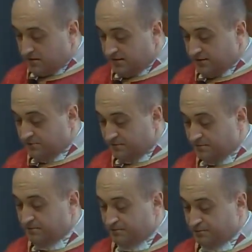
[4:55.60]
Now,
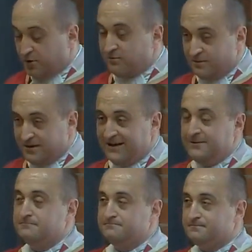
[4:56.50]
probably
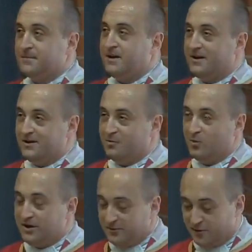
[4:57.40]

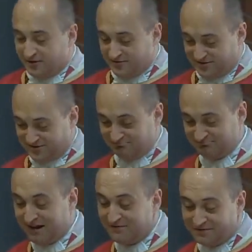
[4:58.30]
we won't
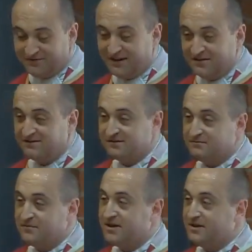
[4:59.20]
have to face
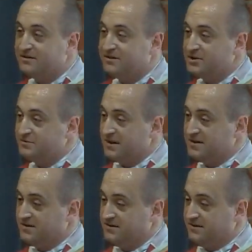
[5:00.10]
such
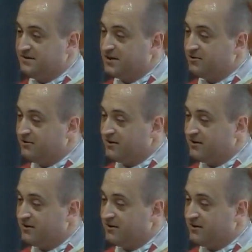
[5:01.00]
matters in our own